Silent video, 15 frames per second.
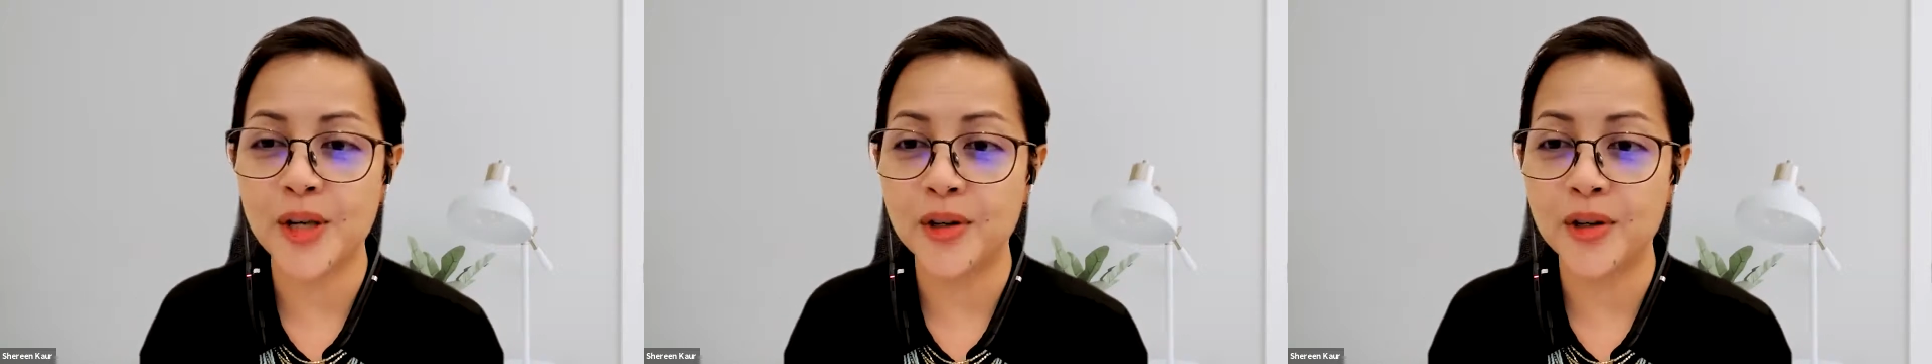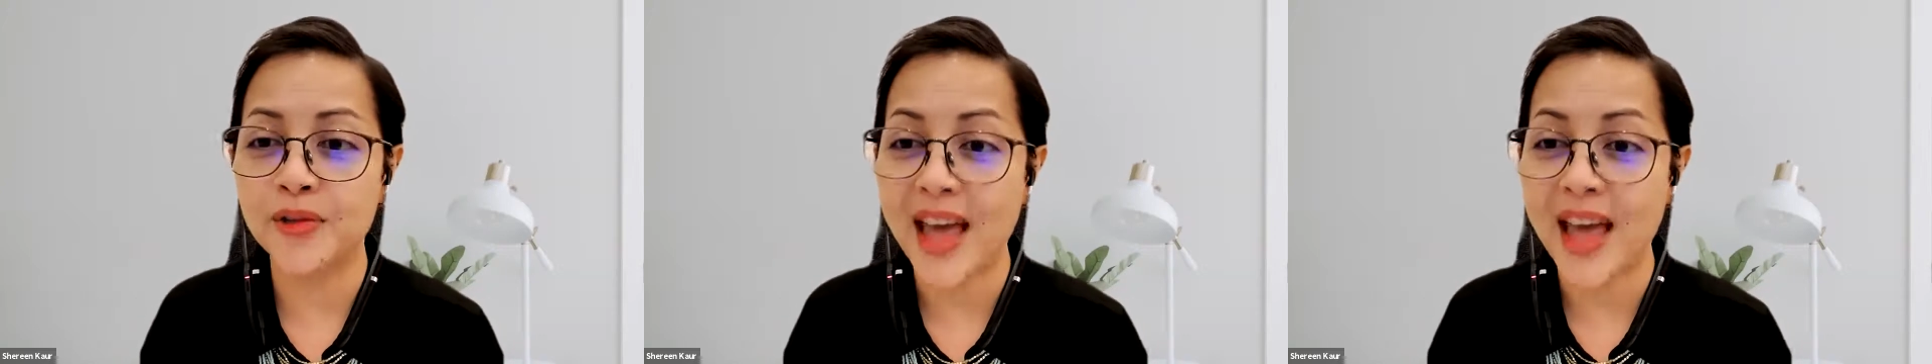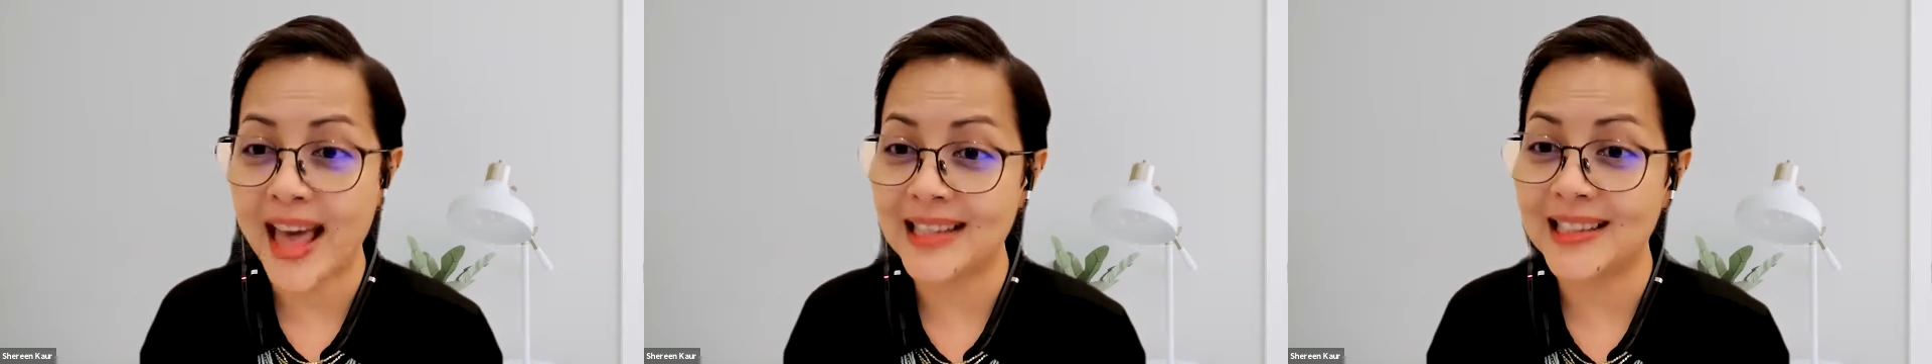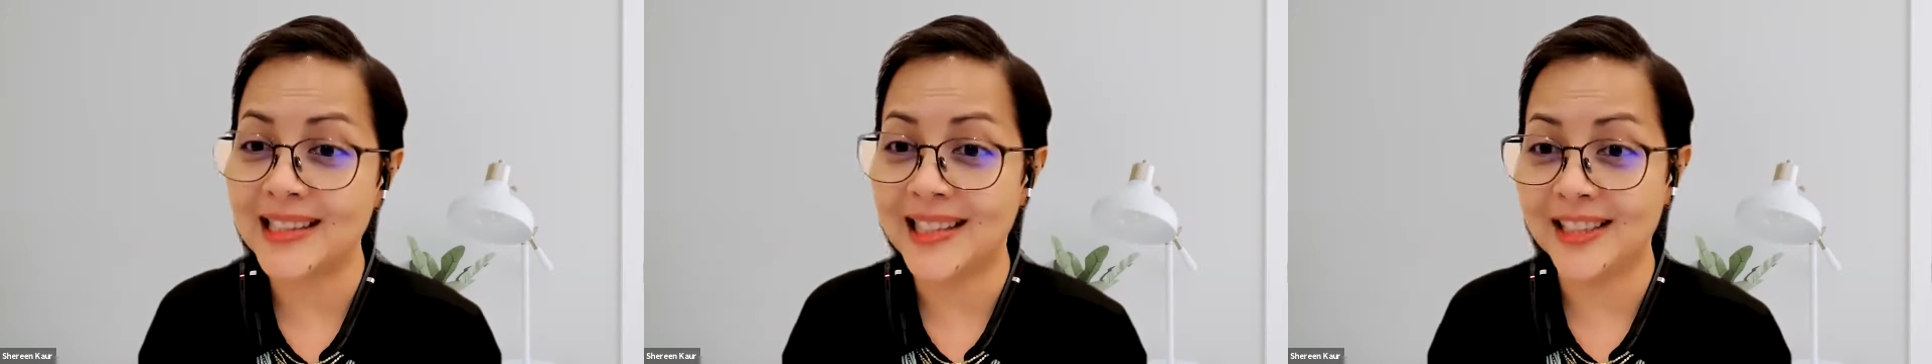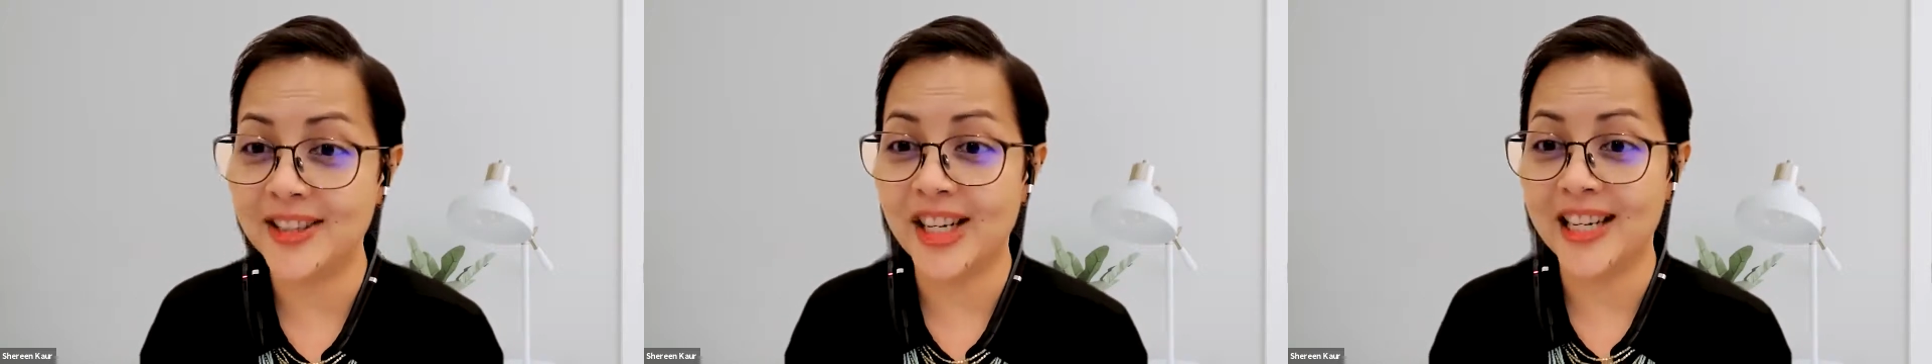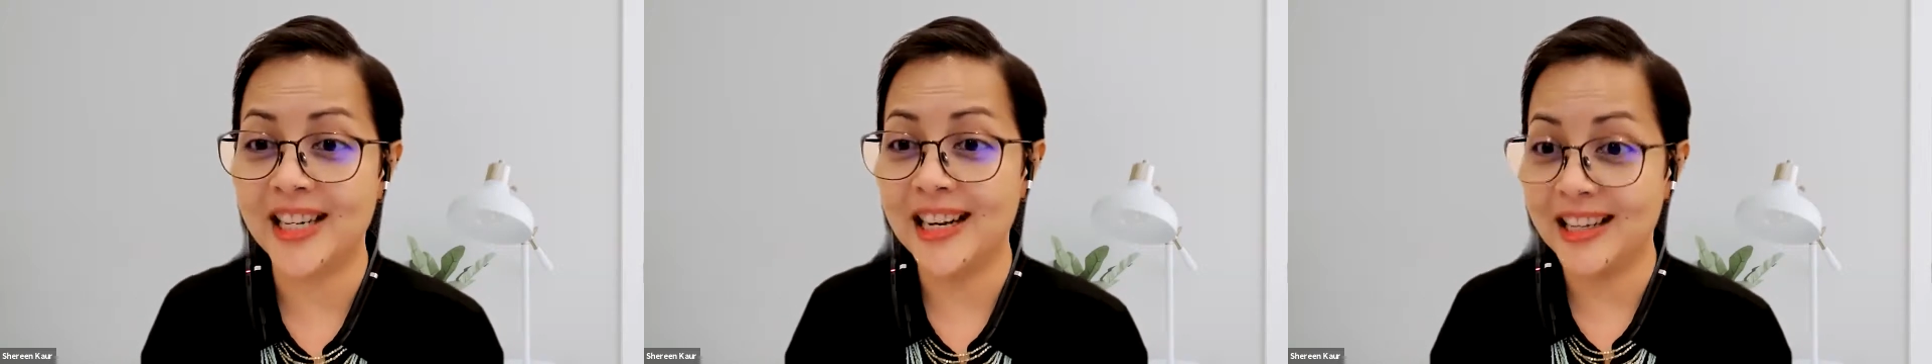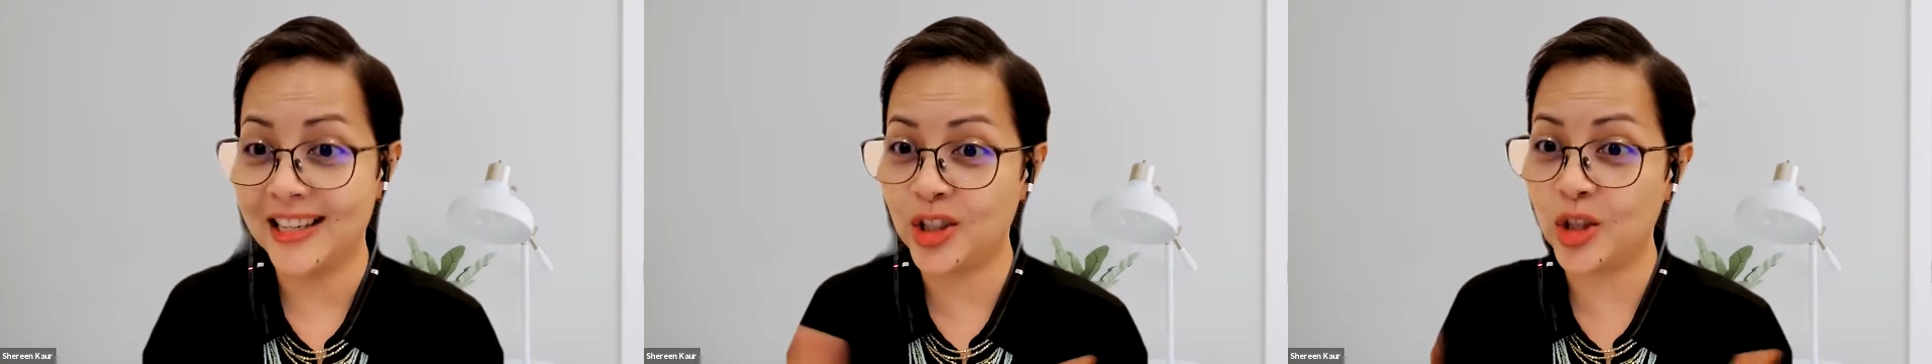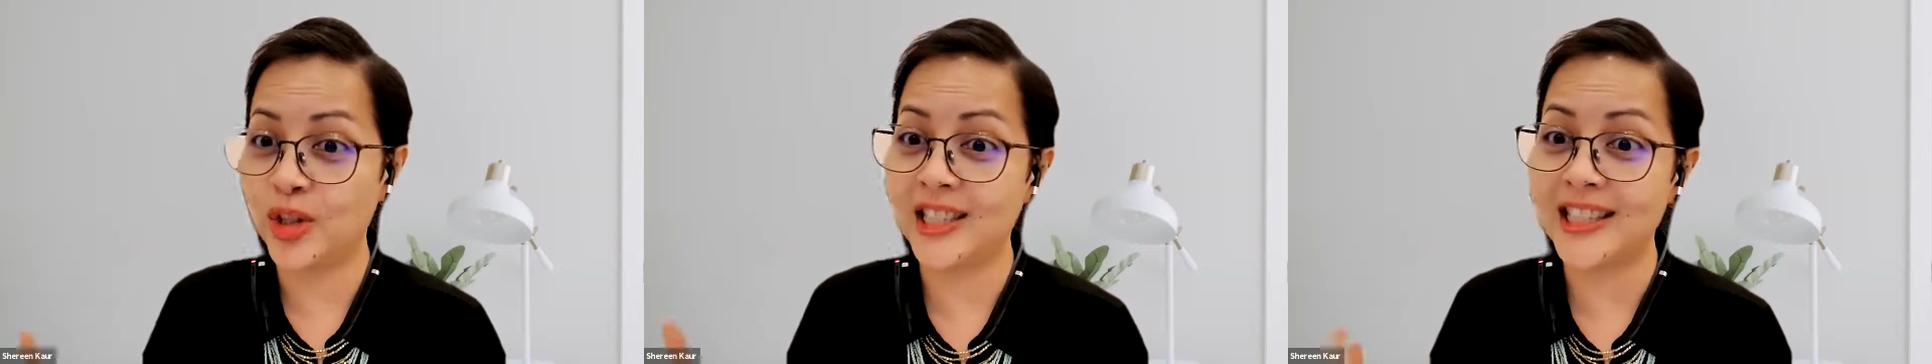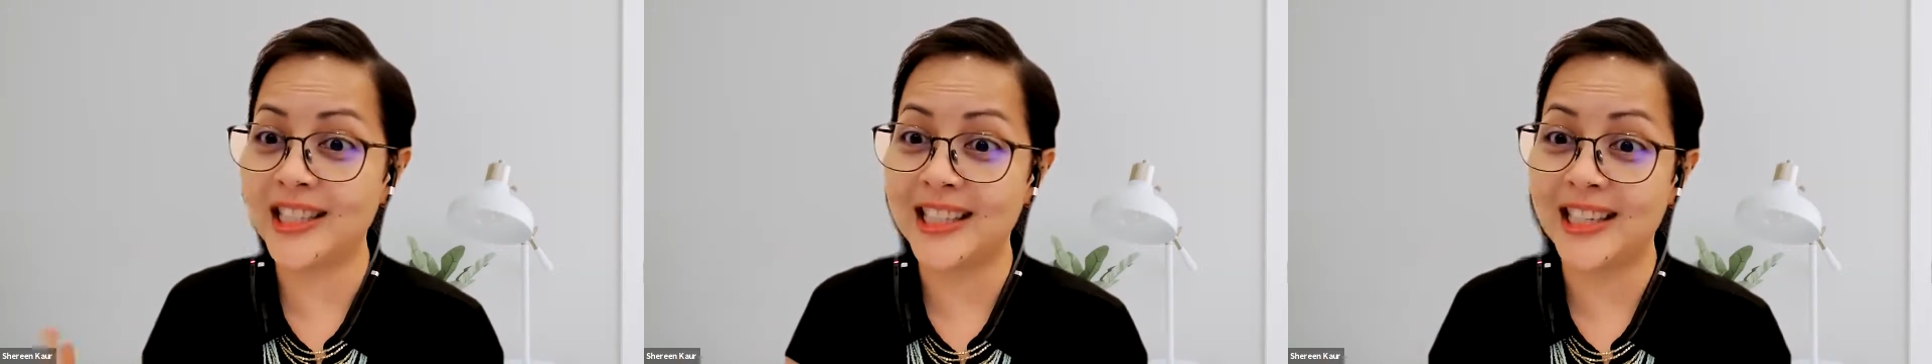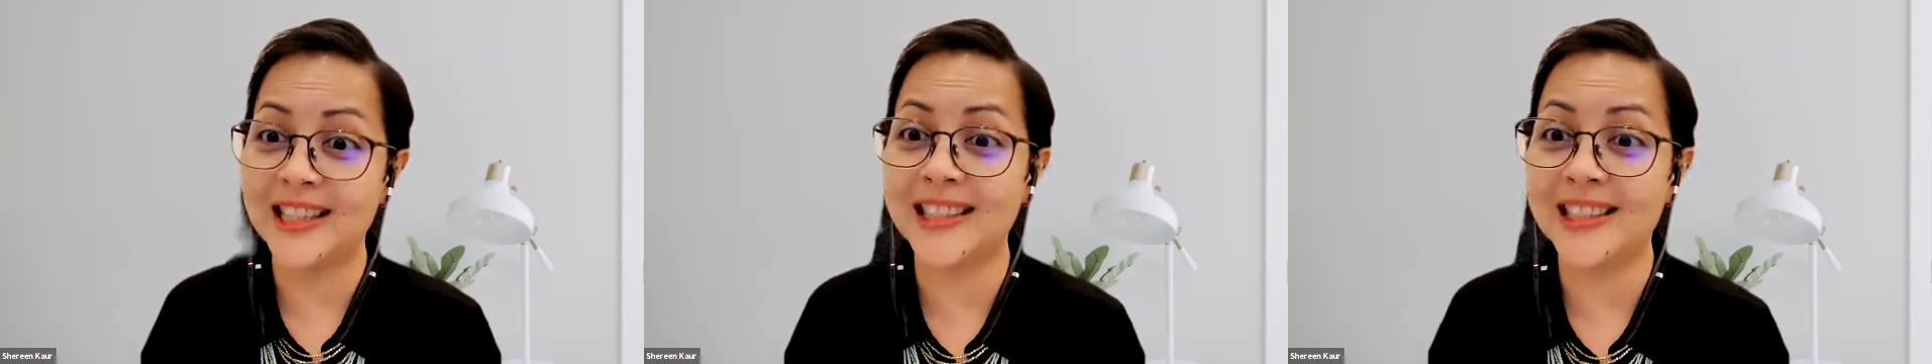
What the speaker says: you've had such an illustrious